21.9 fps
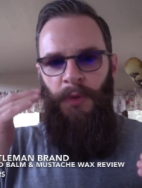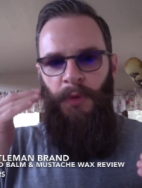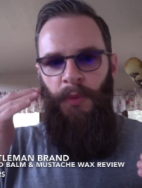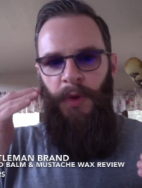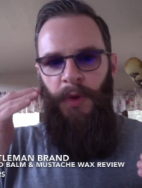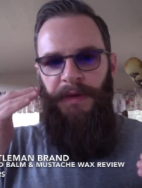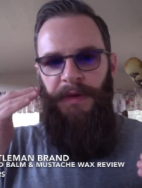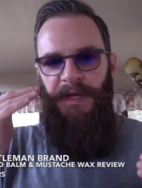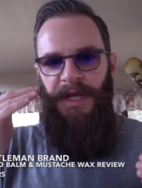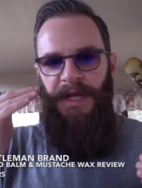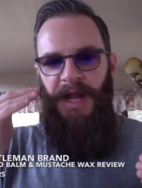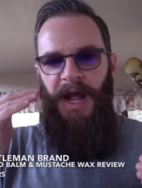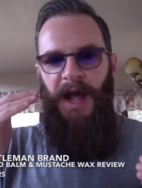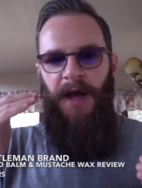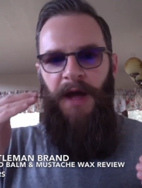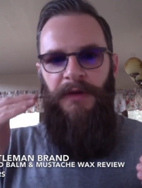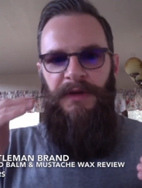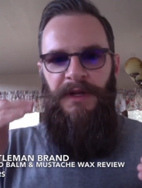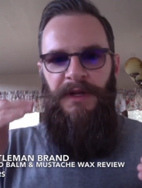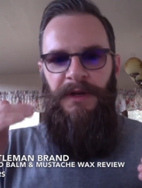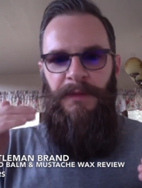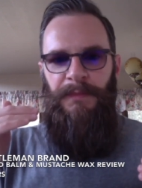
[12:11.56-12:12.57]
wearing it
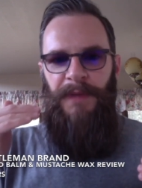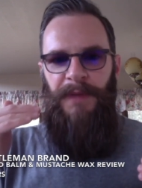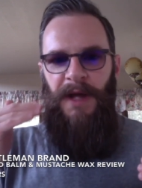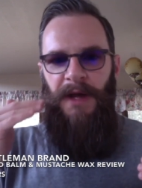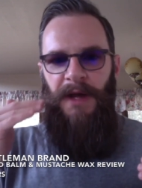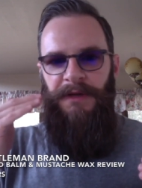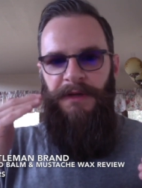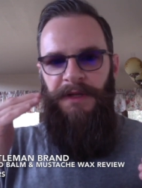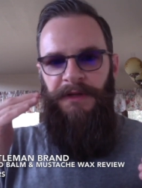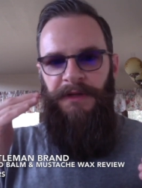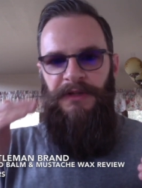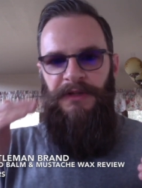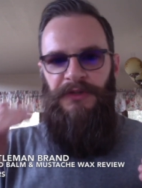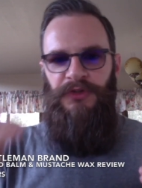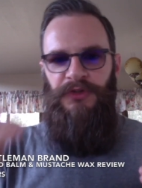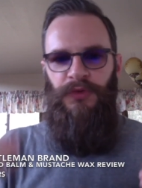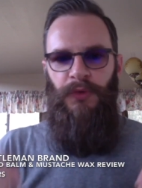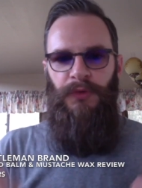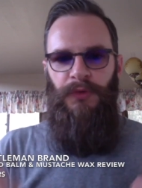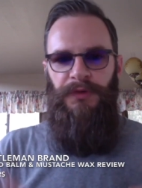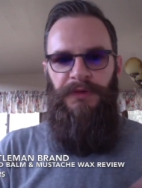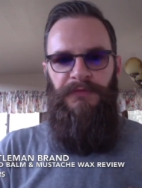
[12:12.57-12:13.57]
out and about in
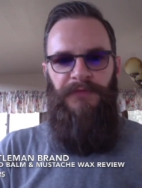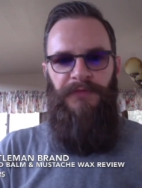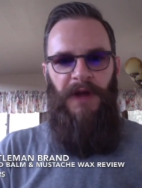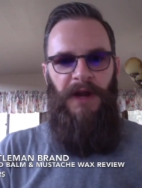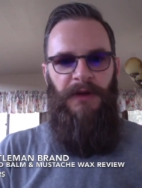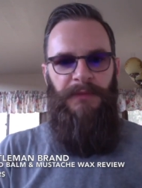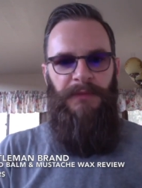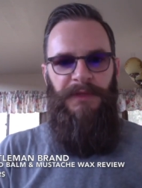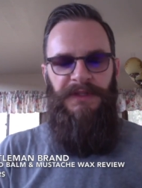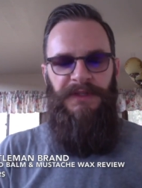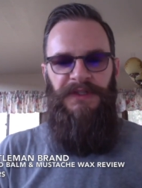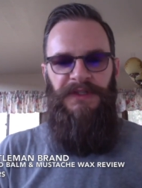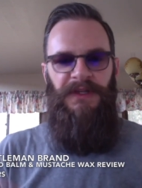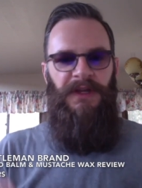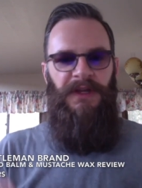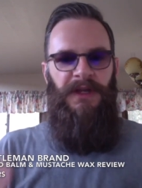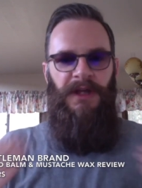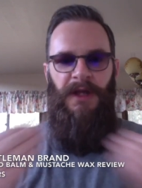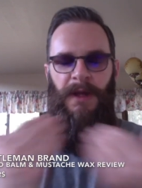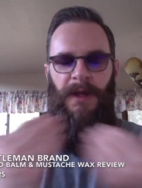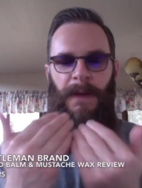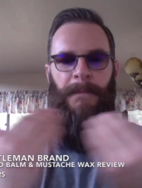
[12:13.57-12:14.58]
controlled environments,
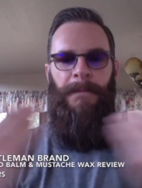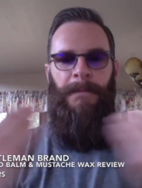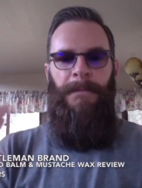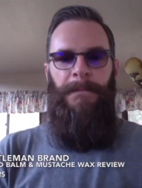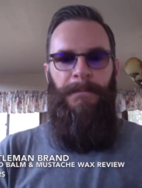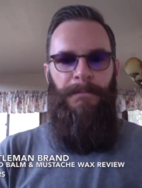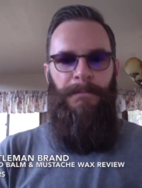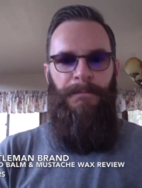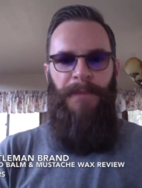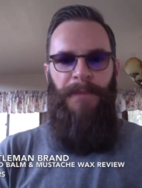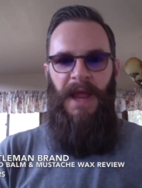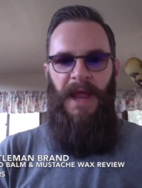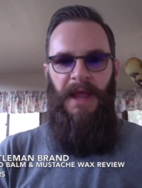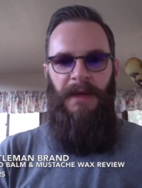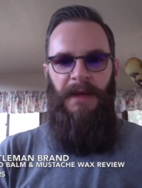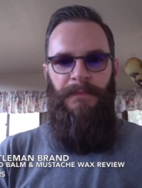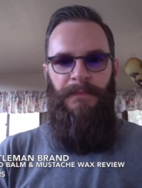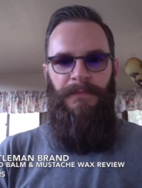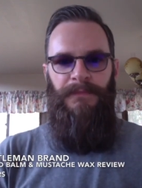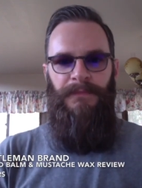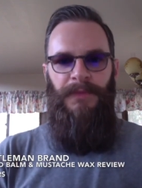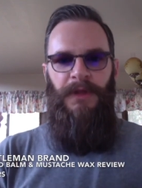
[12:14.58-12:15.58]

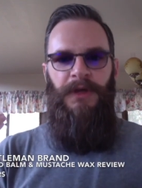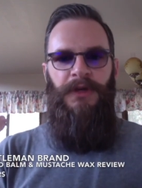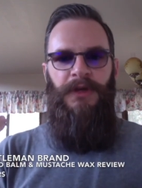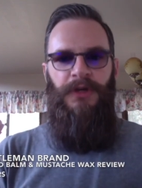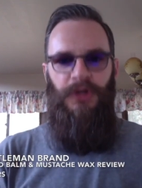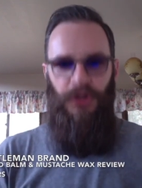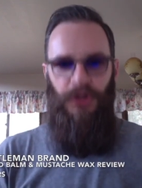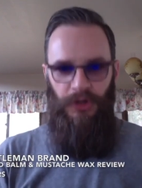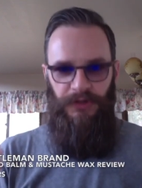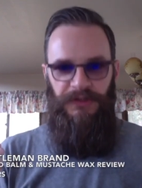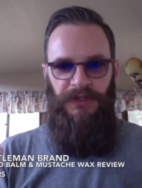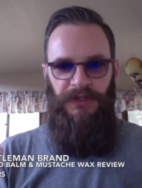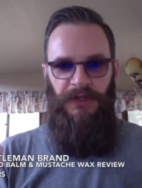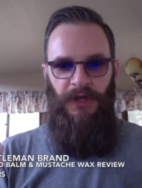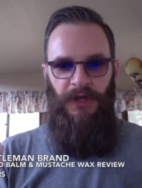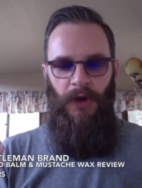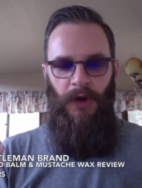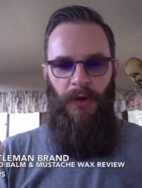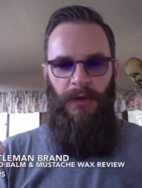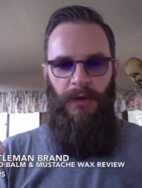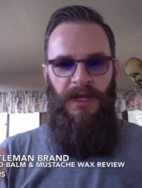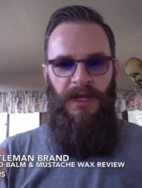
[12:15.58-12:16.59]
bam, good to
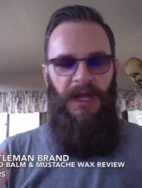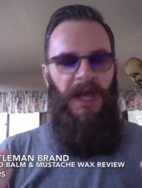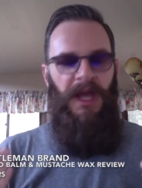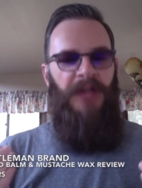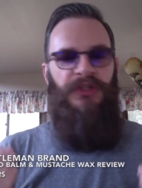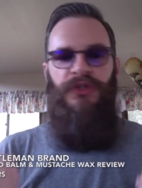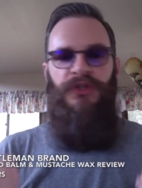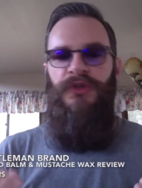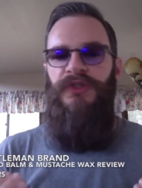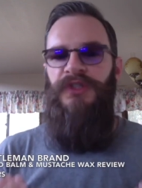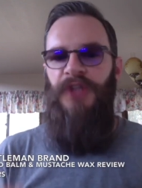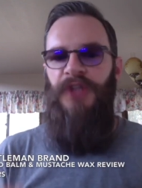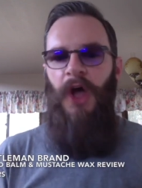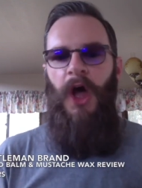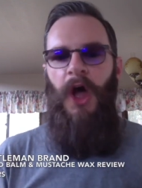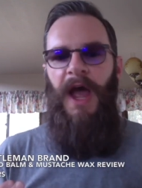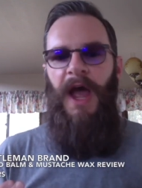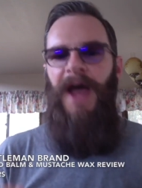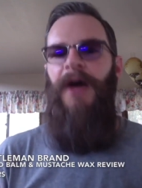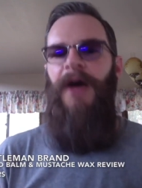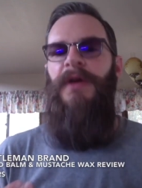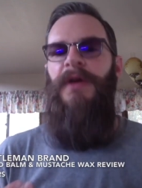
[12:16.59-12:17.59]
go. And you saw
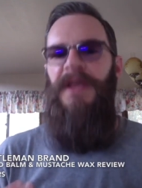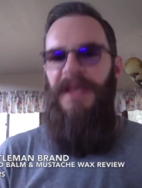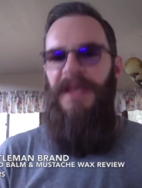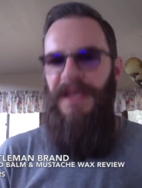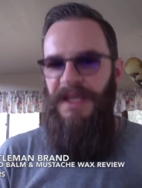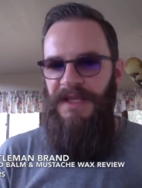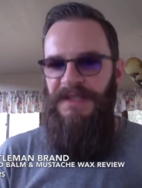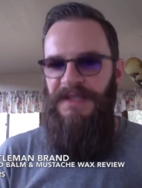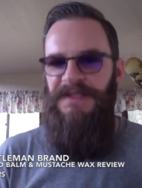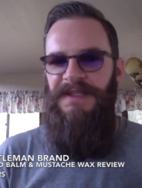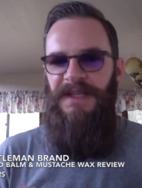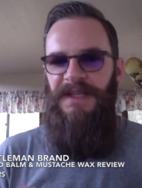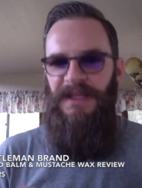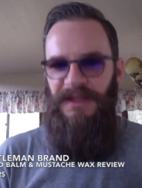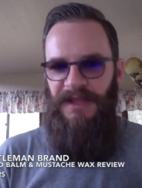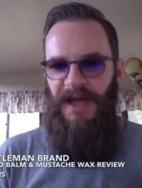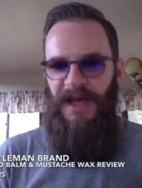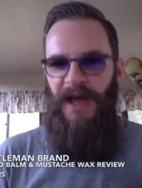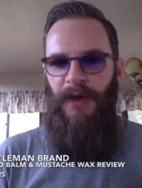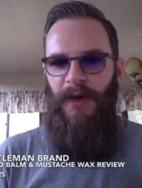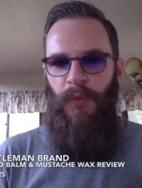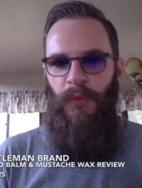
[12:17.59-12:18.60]
how easy
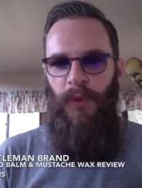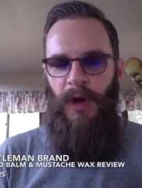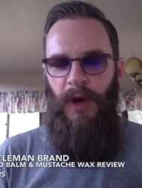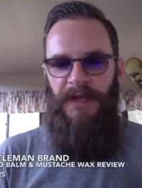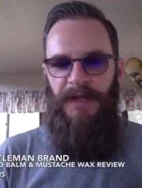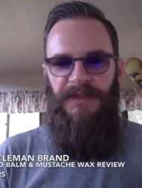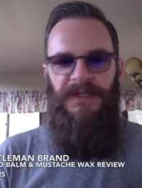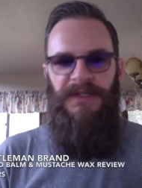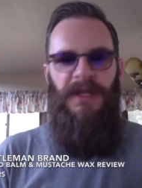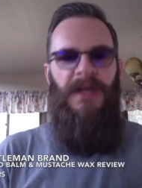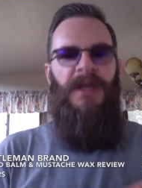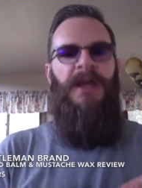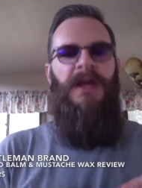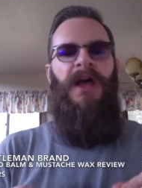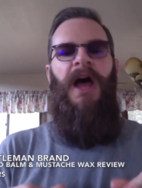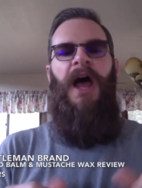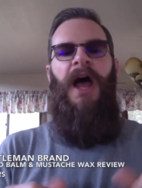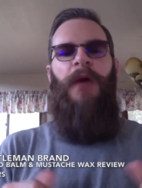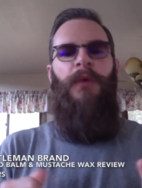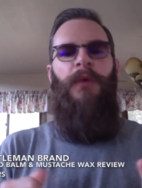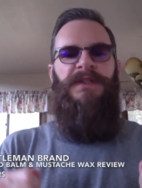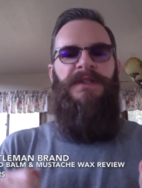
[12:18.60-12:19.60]
that was.
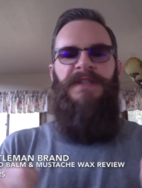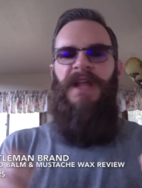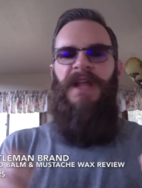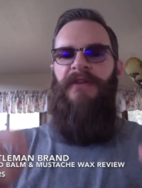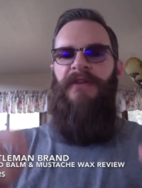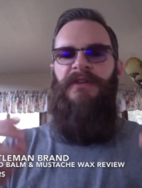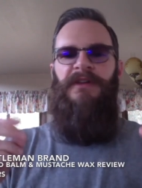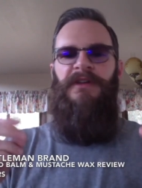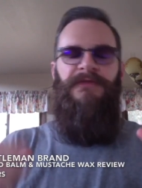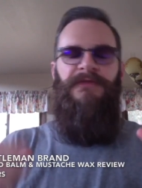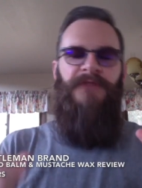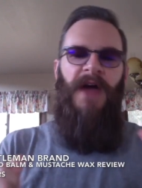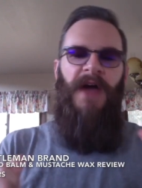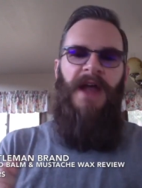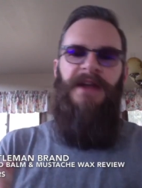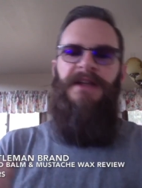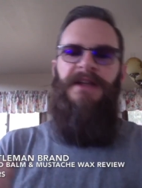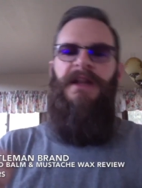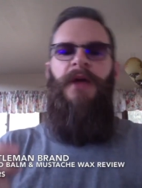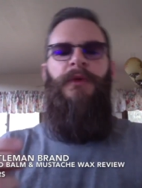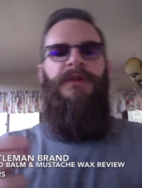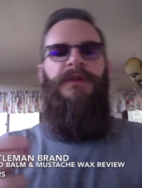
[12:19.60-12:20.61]
I wasn't having to fight
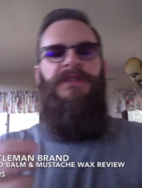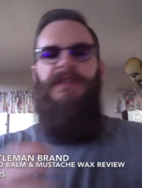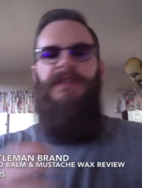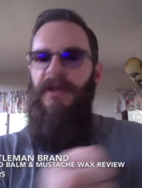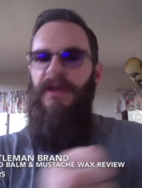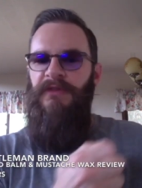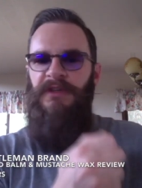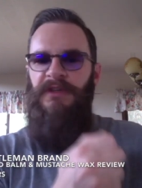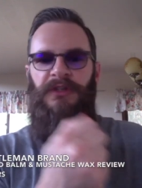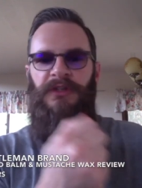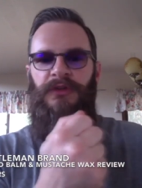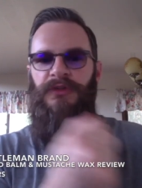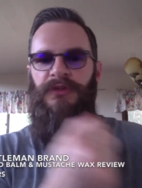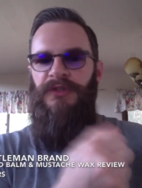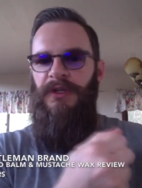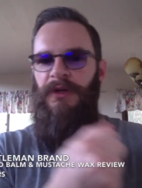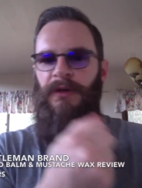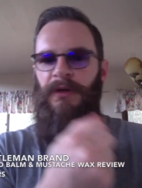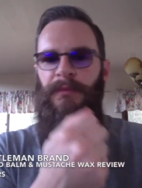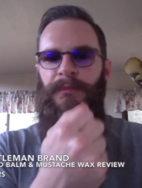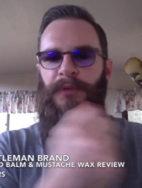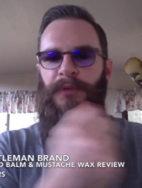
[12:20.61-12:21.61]
it. I wasn't having to use
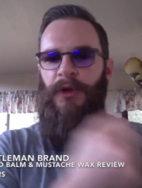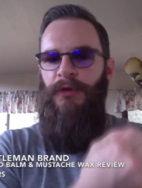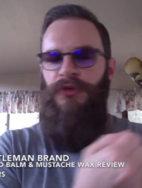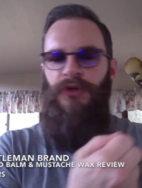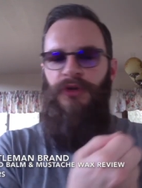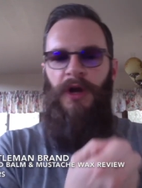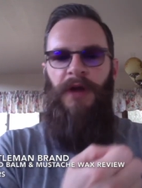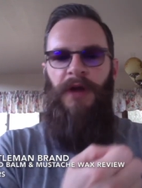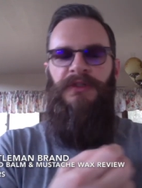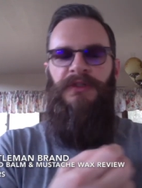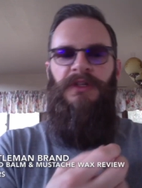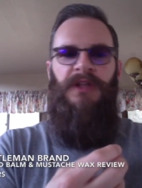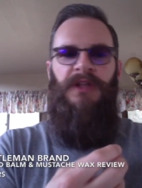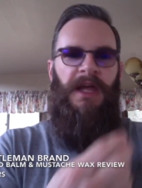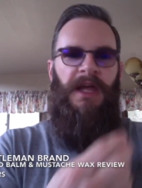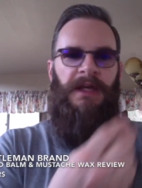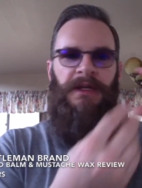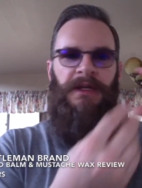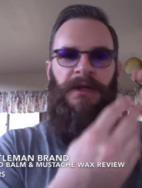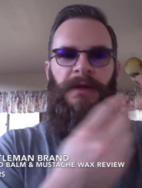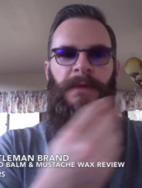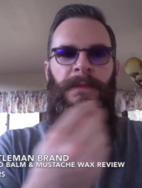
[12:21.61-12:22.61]
a blow dryer to
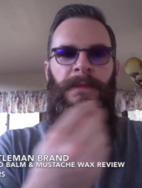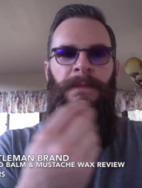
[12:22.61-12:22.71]
like